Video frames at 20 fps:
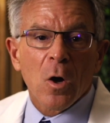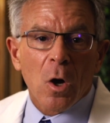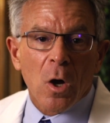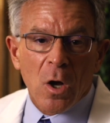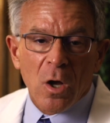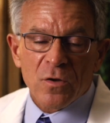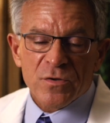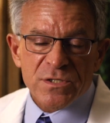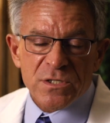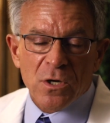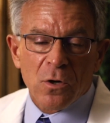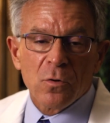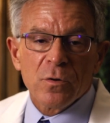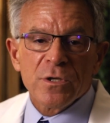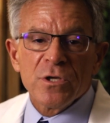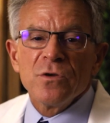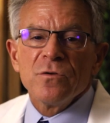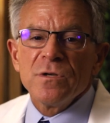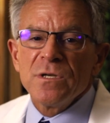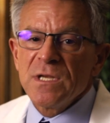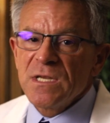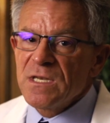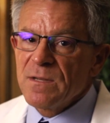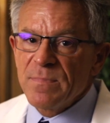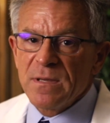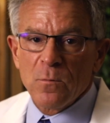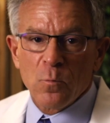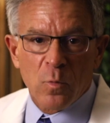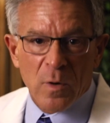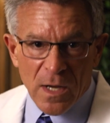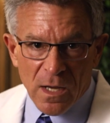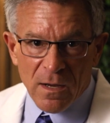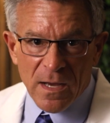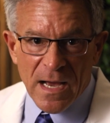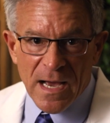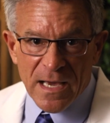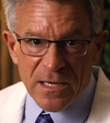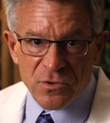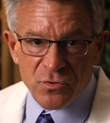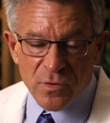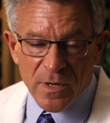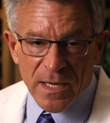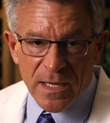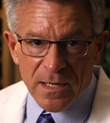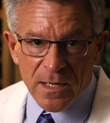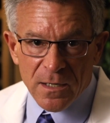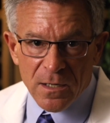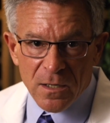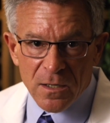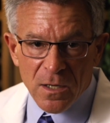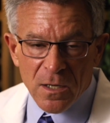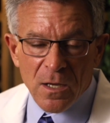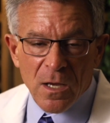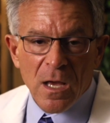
Also, you need to be well hydrated.